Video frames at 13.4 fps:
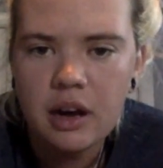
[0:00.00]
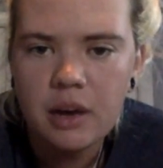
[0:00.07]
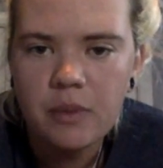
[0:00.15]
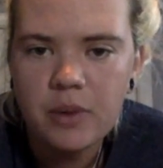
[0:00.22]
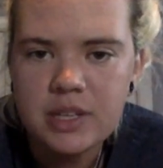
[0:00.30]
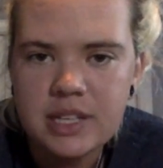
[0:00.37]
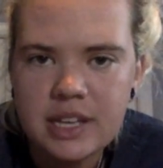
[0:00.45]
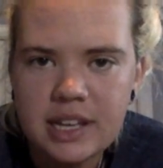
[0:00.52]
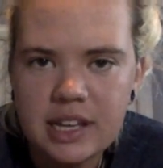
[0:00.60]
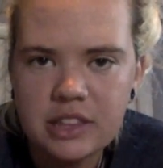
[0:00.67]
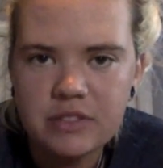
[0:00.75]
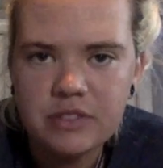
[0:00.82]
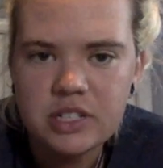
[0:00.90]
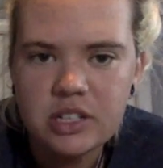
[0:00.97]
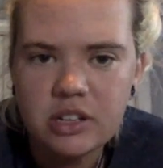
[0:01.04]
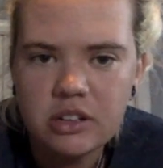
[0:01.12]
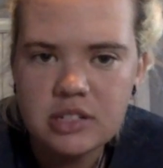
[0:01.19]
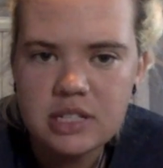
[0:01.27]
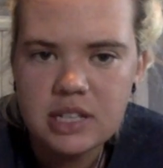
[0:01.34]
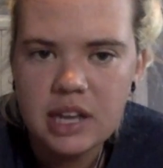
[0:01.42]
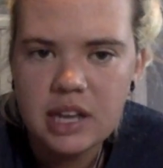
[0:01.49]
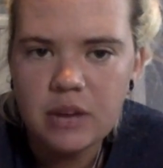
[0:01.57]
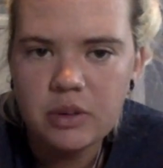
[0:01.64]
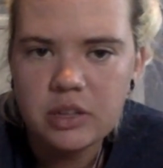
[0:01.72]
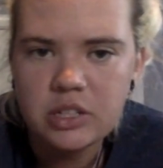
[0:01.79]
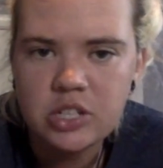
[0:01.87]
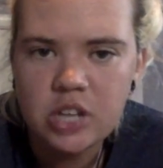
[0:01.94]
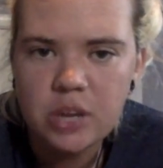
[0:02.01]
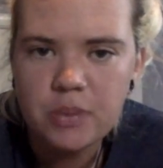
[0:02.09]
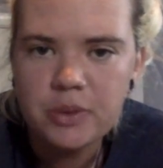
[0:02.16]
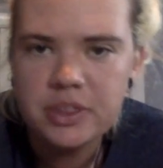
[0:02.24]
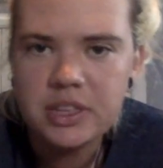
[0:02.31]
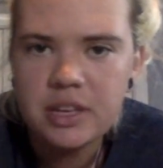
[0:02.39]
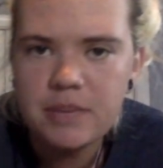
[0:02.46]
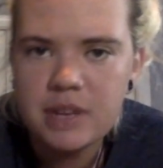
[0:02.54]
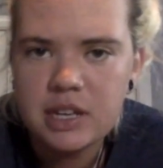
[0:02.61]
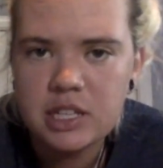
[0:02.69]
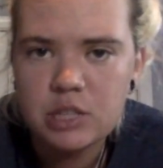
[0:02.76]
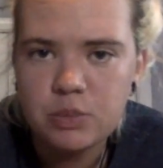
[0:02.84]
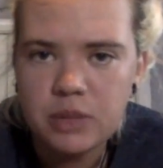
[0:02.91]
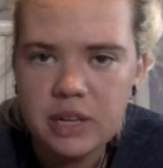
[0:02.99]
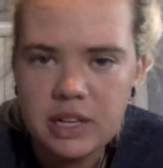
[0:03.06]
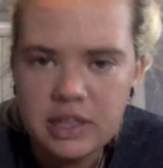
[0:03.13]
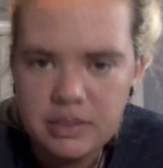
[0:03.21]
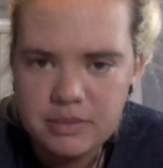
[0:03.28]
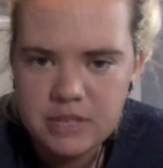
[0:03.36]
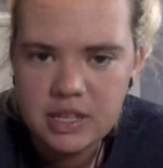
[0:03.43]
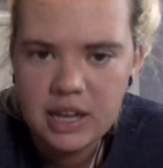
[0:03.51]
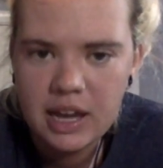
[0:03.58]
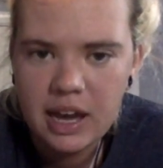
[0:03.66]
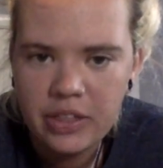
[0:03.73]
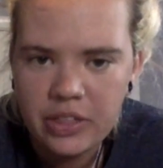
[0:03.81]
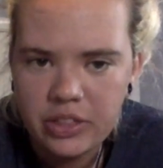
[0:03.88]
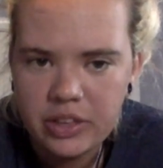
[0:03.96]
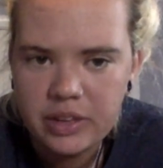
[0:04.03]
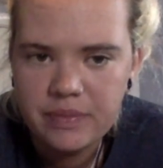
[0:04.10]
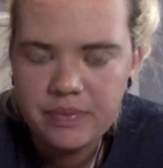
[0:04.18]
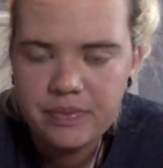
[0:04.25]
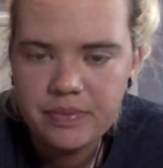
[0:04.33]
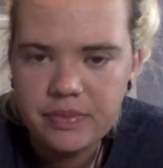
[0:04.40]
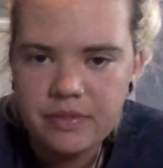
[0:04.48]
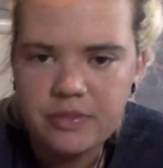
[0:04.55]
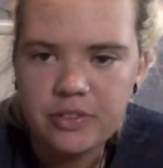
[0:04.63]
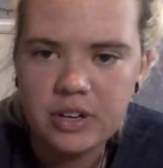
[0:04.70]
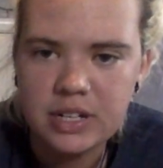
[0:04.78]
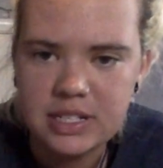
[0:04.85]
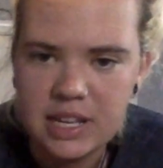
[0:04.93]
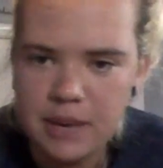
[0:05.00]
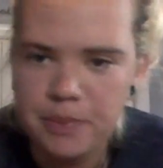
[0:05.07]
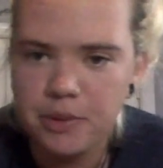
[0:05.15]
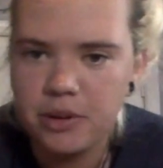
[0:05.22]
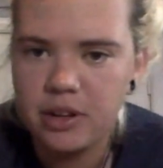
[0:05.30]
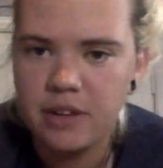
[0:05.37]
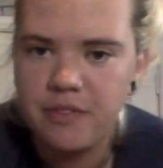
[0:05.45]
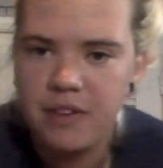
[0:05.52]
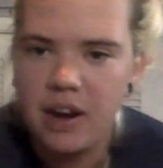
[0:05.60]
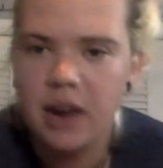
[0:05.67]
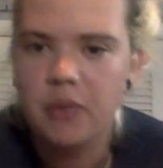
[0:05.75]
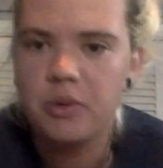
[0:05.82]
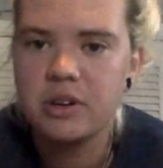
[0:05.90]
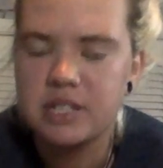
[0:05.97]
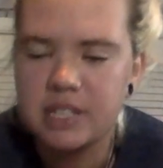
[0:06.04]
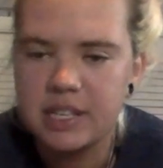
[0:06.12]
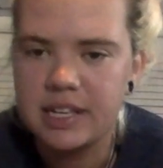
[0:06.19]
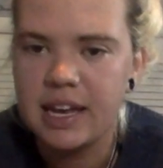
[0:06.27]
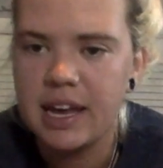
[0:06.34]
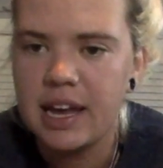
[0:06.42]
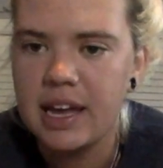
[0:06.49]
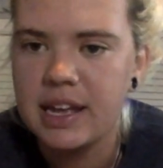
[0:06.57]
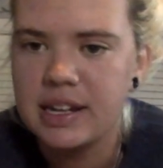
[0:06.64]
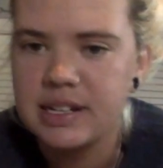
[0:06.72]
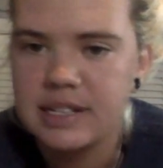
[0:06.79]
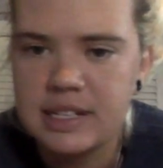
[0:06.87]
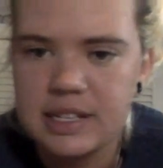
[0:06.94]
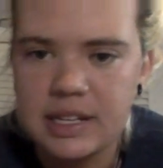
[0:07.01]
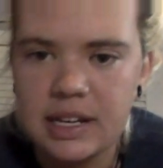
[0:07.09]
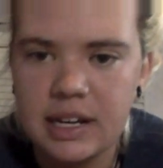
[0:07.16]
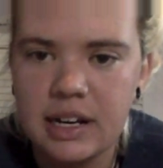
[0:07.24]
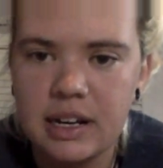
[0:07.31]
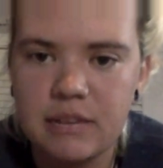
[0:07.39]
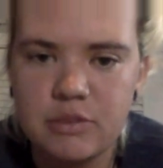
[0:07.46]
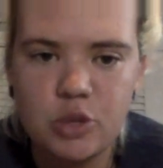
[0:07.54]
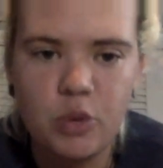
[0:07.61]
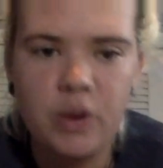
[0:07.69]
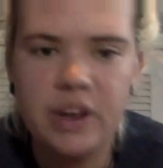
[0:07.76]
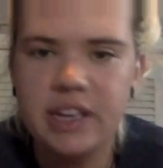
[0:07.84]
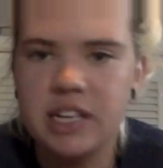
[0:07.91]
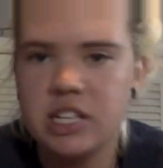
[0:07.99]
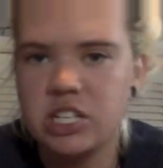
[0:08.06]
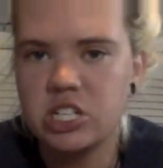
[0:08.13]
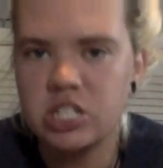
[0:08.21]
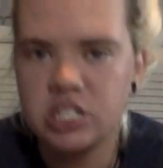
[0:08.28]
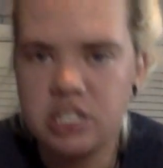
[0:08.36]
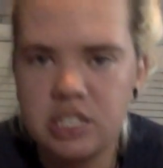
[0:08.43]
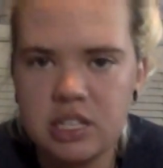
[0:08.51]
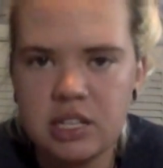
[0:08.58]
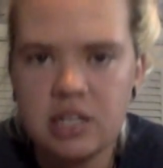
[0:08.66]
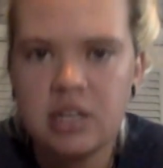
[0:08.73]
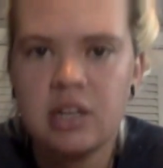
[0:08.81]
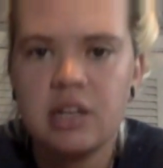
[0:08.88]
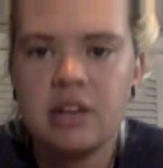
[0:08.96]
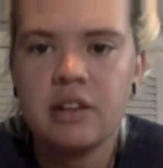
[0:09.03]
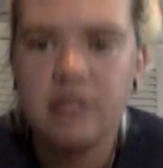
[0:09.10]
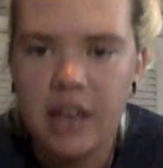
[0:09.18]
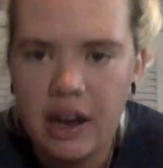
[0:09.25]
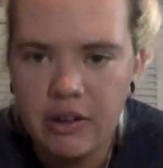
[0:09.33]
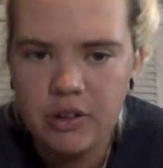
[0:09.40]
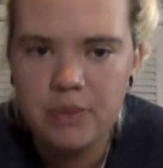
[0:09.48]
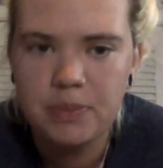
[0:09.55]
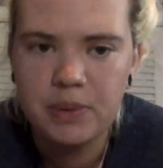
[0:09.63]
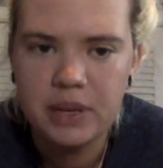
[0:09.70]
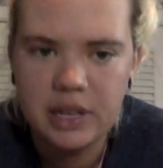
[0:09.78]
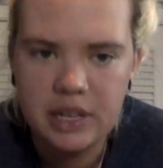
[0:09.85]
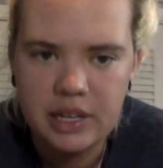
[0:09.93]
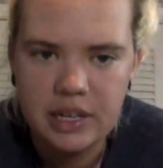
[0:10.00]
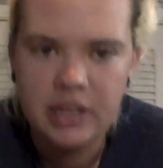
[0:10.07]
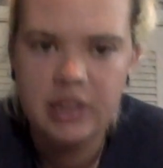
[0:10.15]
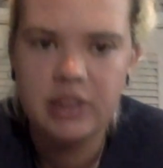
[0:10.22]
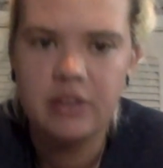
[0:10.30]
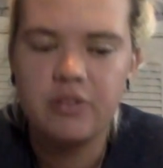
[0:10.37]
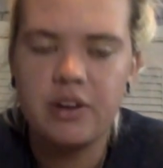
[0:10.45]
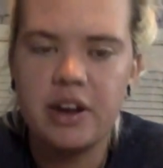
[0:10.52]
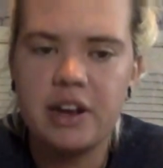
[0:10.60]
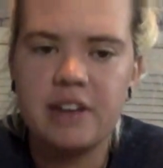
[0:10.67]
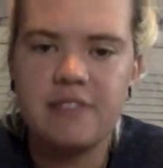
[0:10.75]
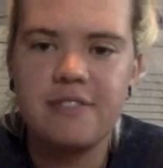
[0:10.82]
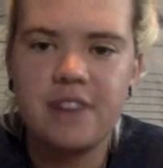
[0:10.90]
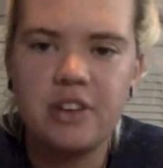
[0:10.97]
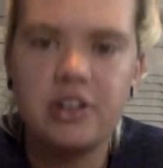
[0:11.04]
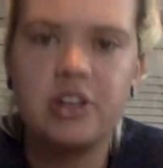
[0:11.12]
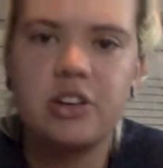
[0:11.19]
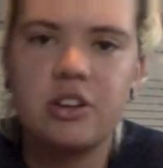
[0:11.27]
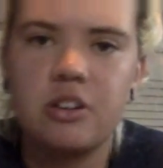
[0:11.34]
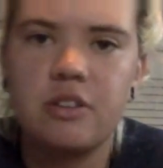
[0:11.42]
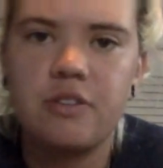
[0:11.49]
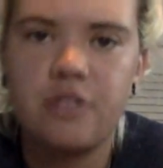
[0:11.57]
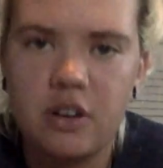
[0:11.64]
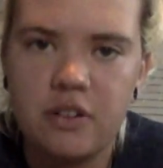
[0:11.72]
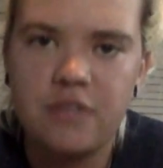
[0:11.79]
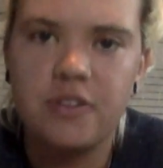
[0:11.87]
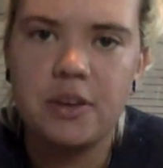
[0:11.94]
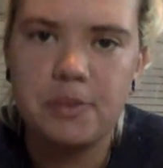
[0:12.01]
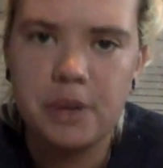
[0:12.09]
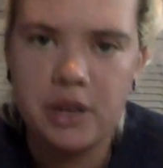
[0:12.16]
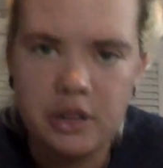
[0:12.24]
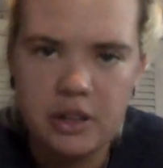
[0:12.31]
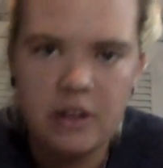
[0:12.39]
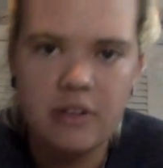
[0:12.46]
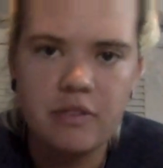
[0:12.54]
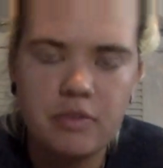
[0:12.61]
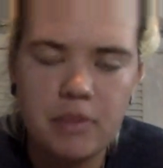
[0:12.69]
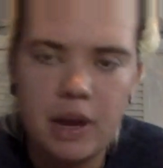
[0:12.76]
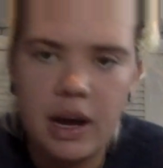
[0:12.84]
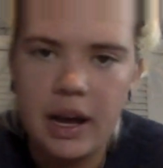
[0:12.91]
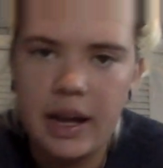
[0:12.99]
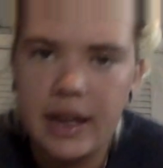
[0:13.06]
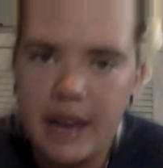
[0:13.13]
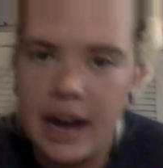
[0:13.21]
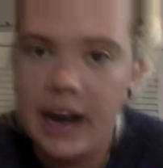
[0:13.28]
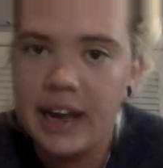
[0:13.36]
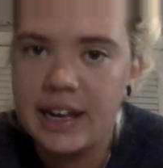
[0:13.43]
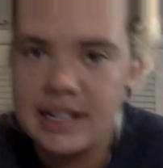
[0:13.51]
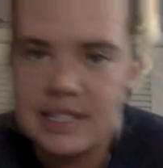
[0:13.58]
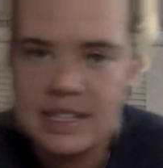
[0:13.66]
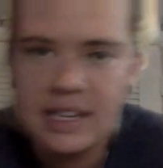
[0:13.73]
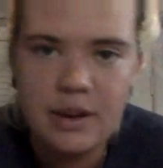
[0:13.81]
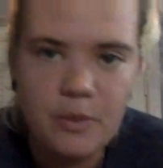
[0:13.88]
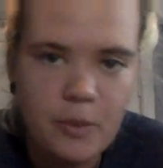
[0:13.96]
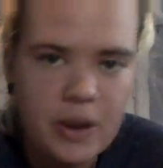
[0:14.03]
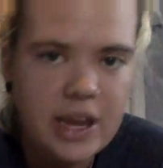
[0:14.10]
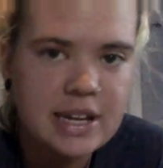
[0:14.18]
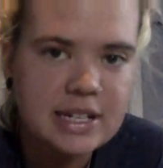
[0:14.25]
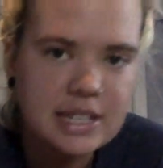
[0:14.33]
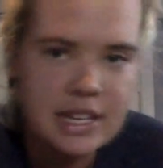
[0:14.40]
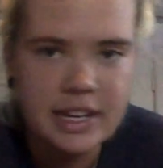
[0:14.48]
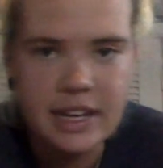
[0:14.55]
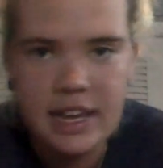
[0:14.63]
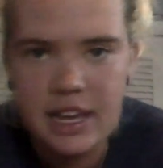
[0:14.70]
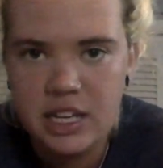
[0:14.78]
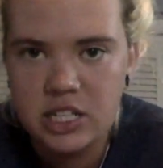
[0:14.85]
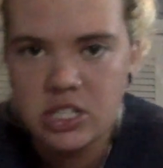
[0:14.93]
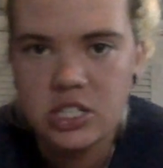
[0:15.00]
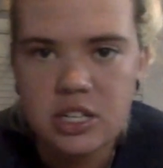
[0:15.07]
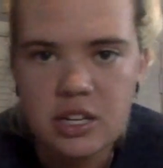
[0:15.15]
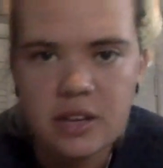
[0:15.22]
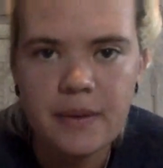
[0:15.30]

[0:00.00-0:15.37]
Once I get the results, I will interpret them and explain them to the athlete. For example, if I were to get 20 inches, that would be in the rating very good for a female of my height, weight, and age.